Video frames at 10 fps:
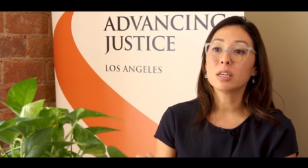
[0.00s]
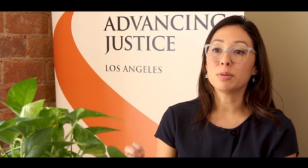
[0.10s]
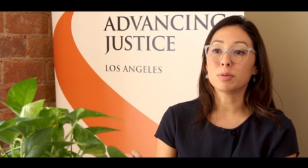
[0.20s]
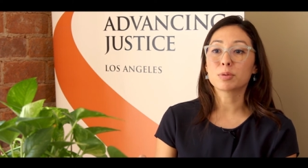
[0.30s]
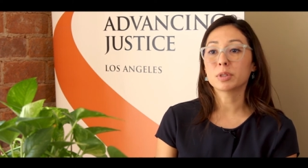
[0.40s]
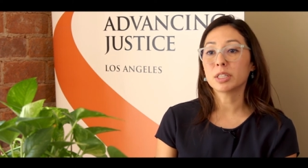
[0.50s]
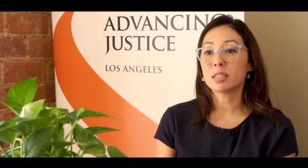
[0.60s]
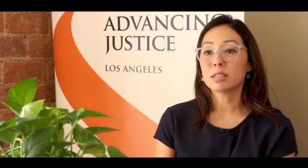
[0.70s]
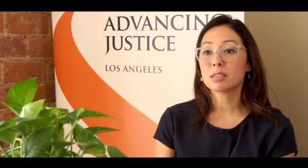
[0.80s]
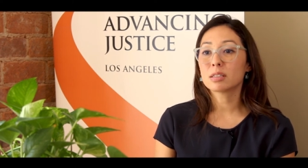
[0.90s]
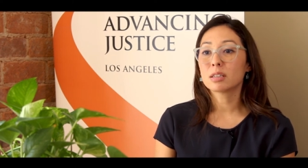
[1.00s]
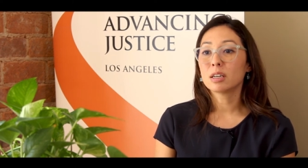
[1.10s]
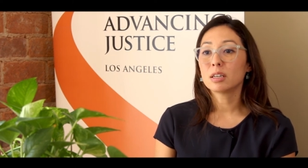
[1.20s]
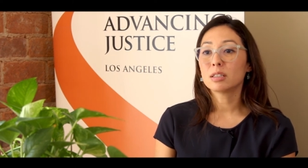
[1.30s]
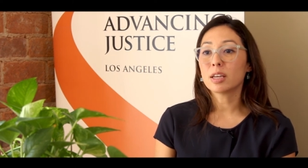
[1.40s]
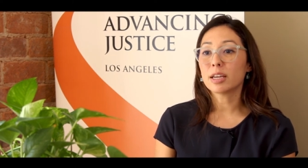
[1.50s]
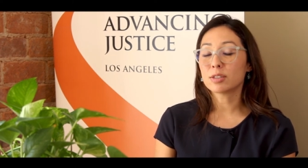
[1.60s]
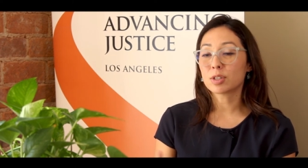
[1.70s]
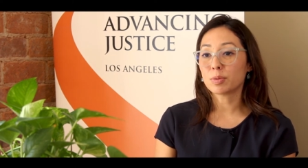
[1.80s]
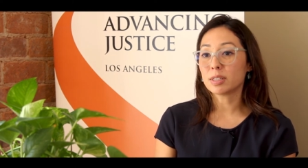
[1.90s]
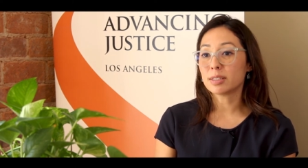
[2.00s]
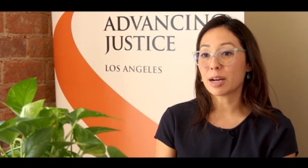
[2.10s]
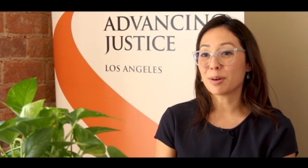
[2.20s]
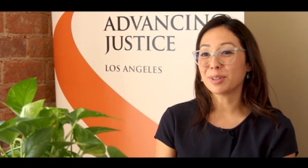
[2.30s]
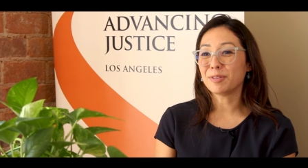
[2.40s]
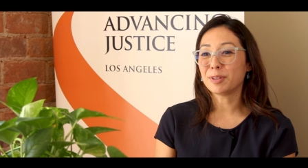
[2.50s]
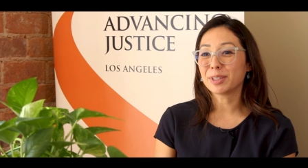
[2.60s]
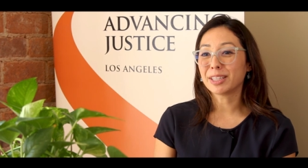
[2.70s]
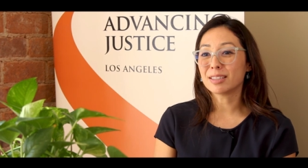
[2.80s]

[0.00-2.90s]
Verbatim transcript: he was released. And so he's now living with